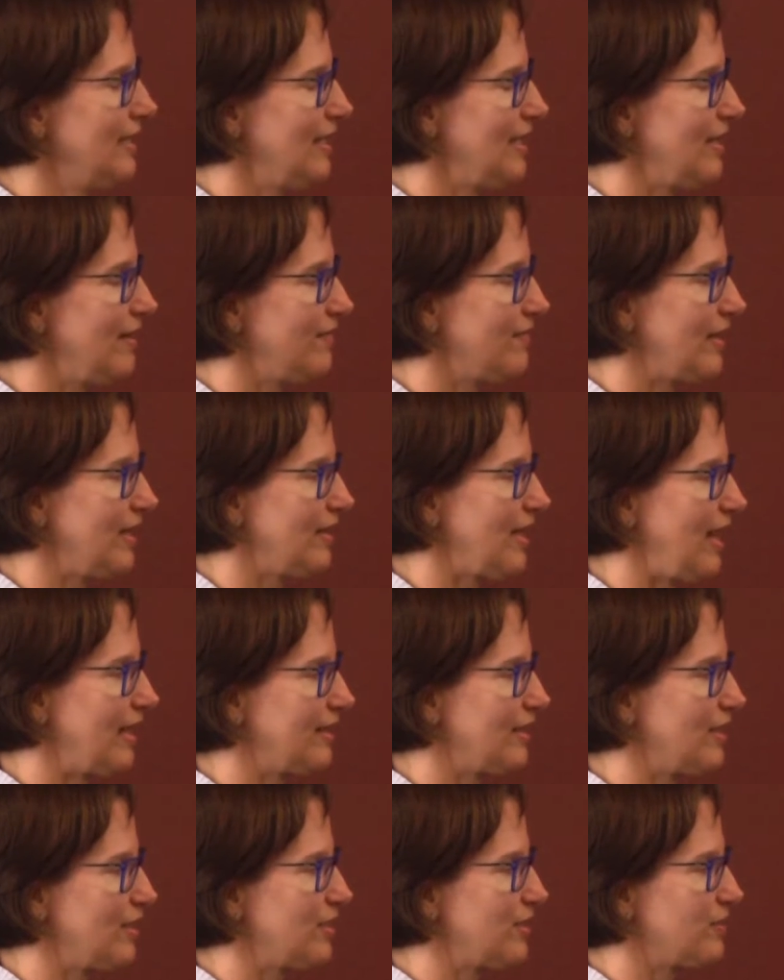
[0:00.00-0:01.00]
If they like
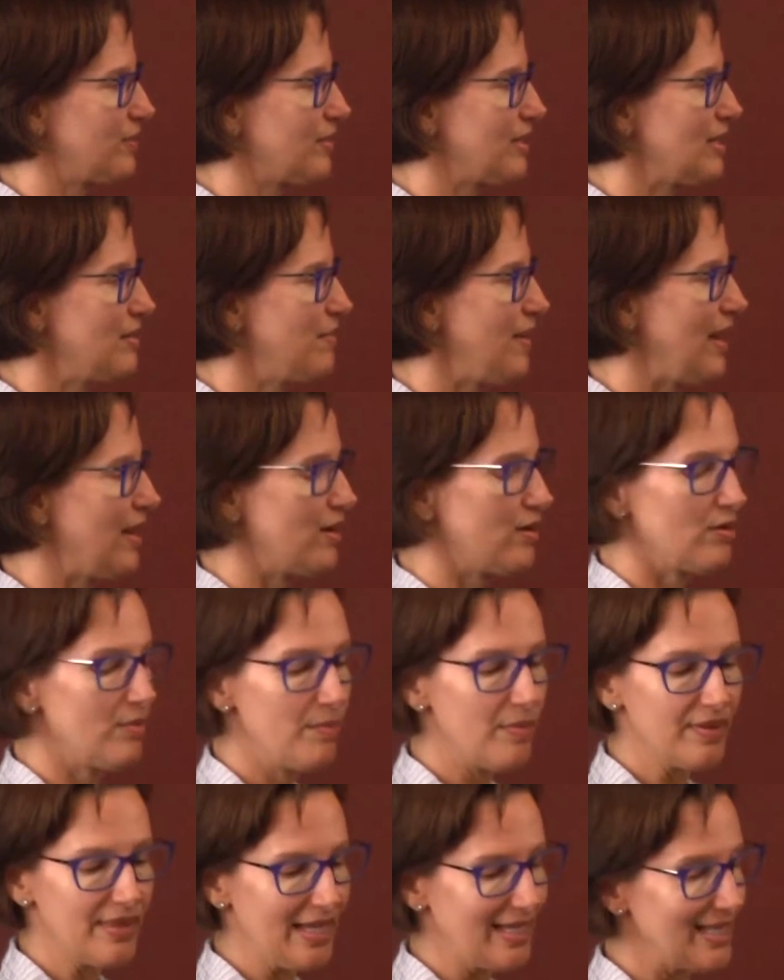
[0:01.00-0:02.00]
the 3 better,
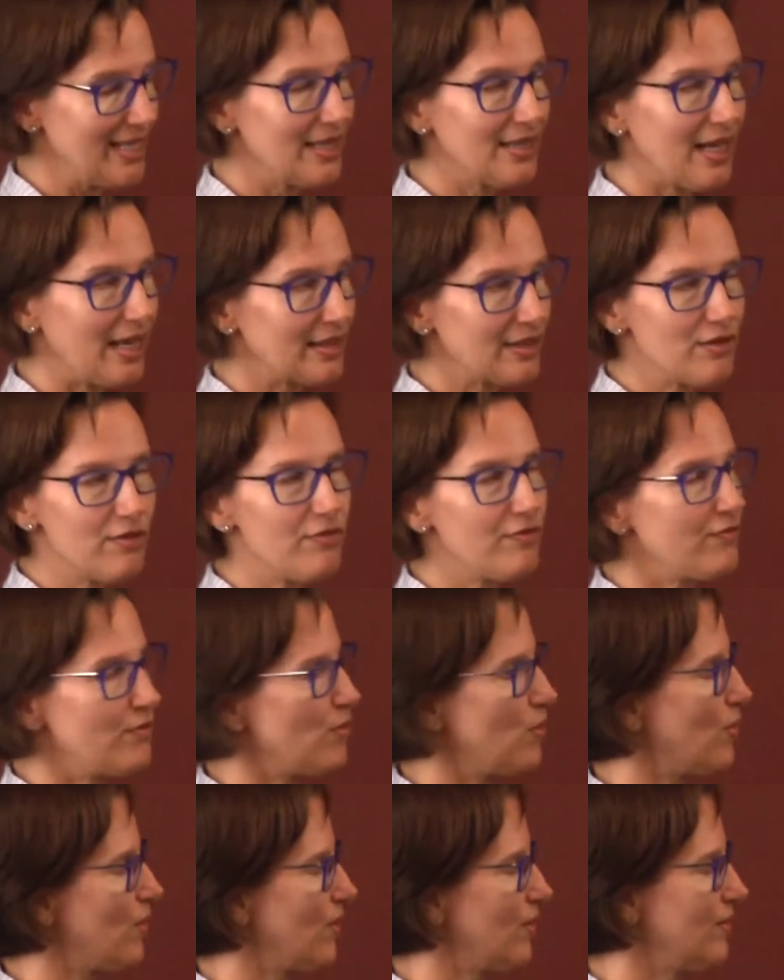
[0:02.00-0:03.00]
but they didn't like the
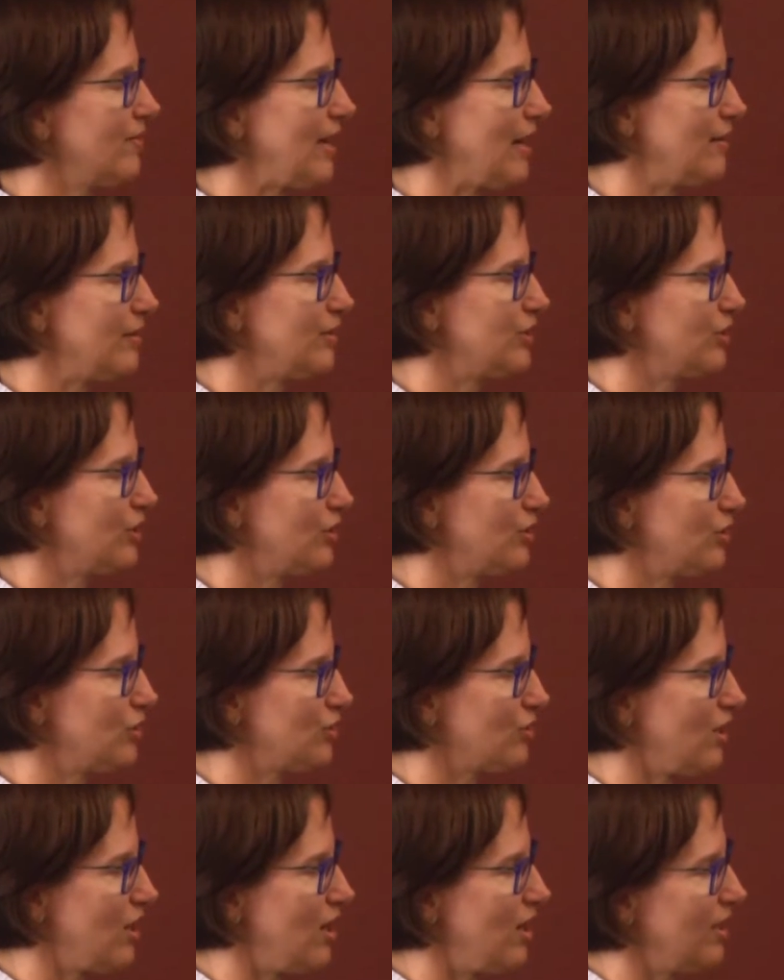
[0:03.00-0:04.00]
4, that was too
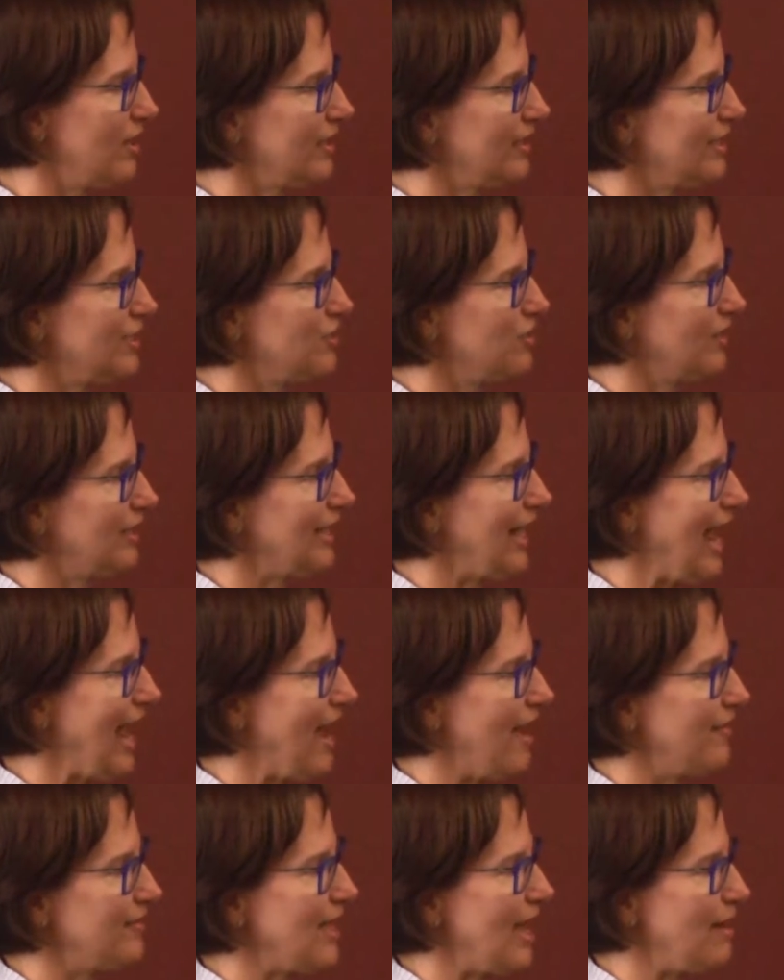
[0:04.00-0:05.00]
strong, then you can
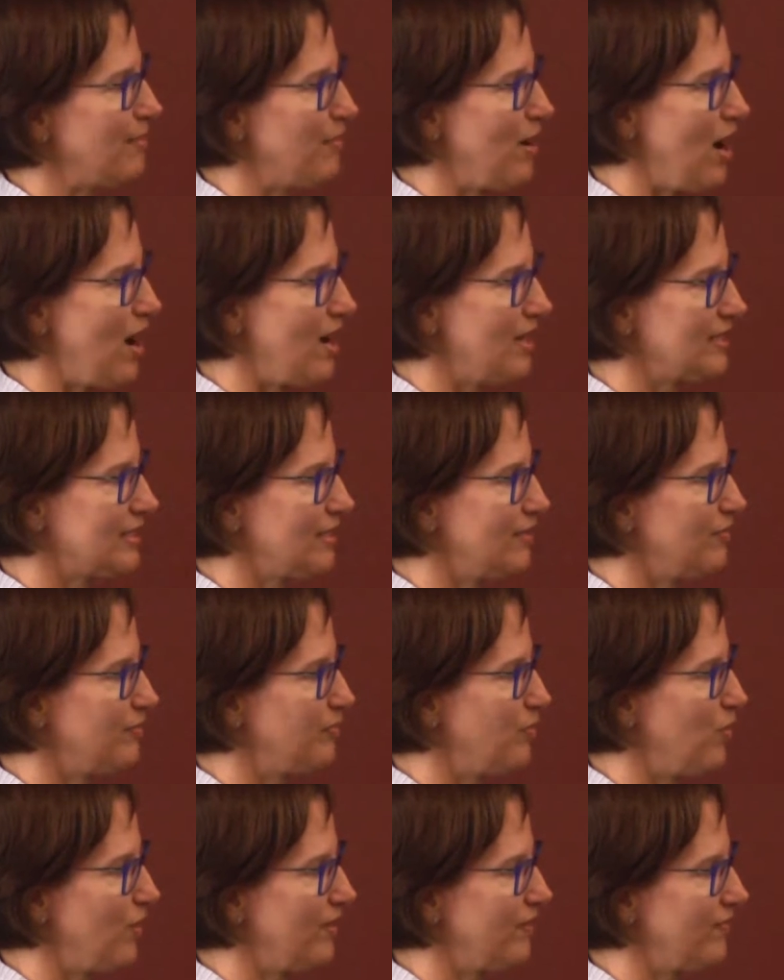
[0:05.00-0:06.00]
add that positive
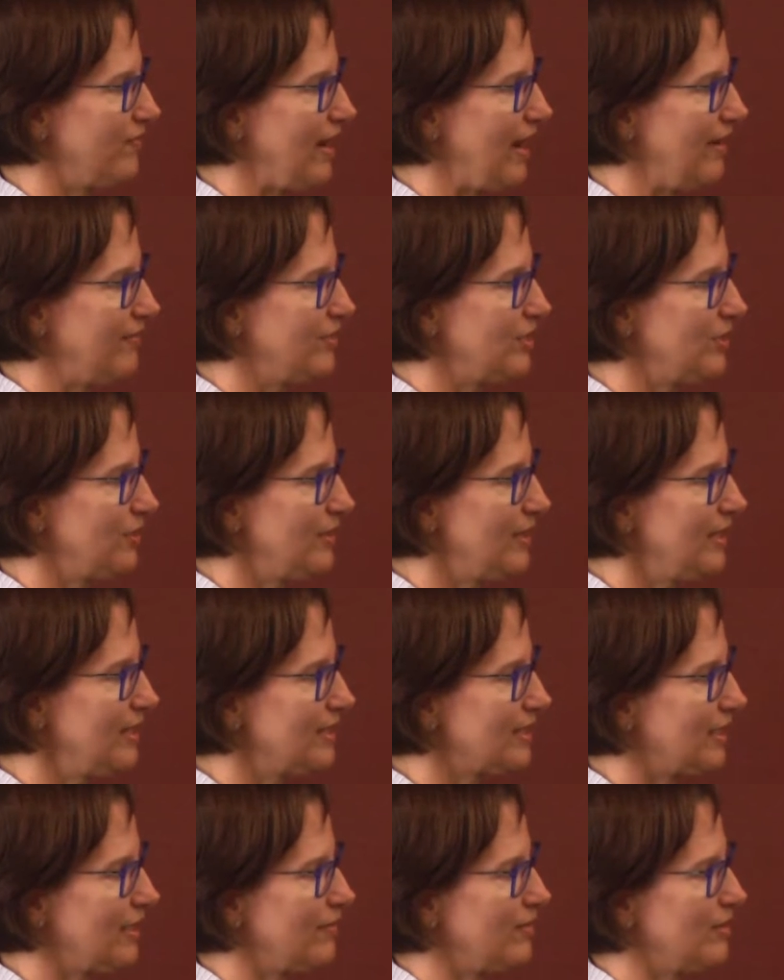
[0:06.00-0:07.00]
0.5 to it
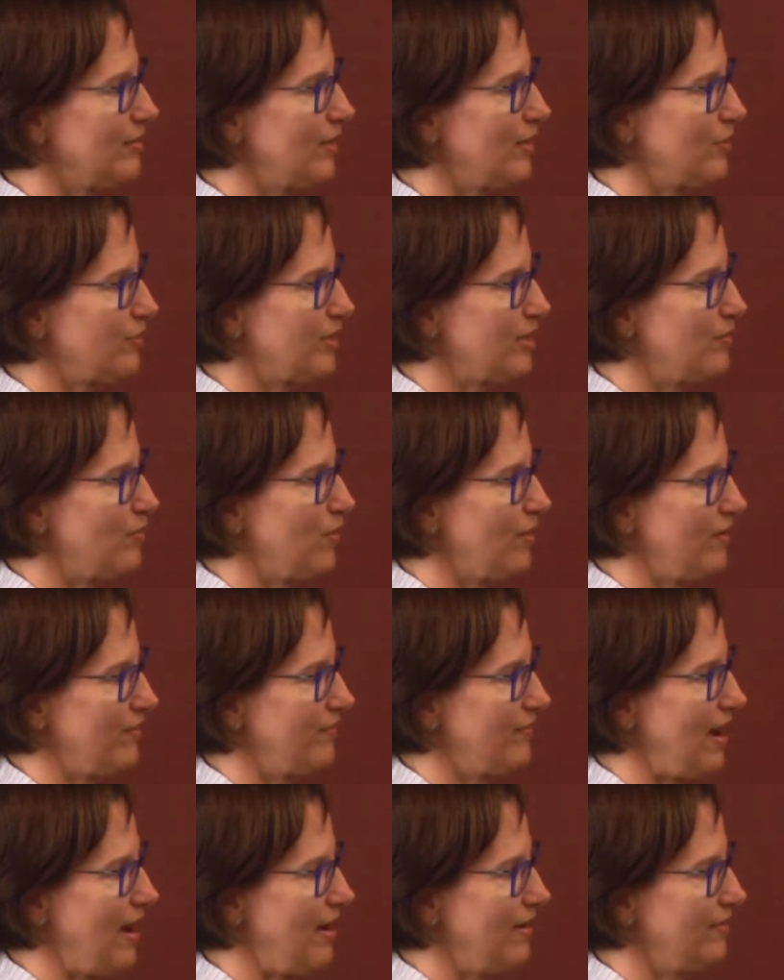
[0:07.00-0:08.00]
to give them a
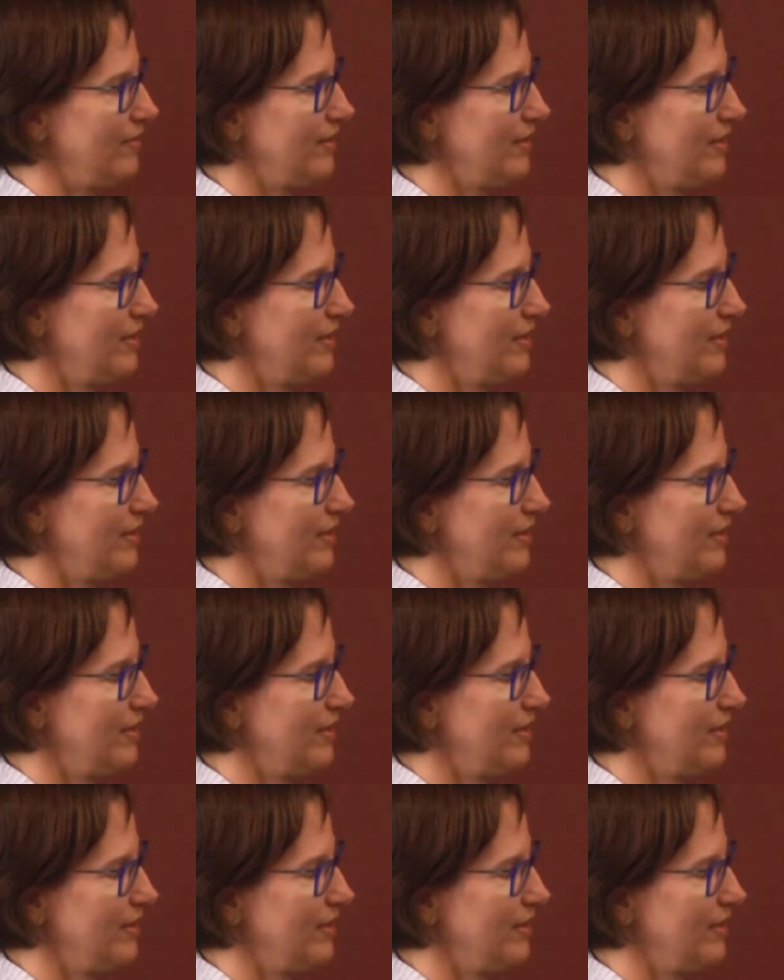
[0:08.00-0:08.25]
3.5.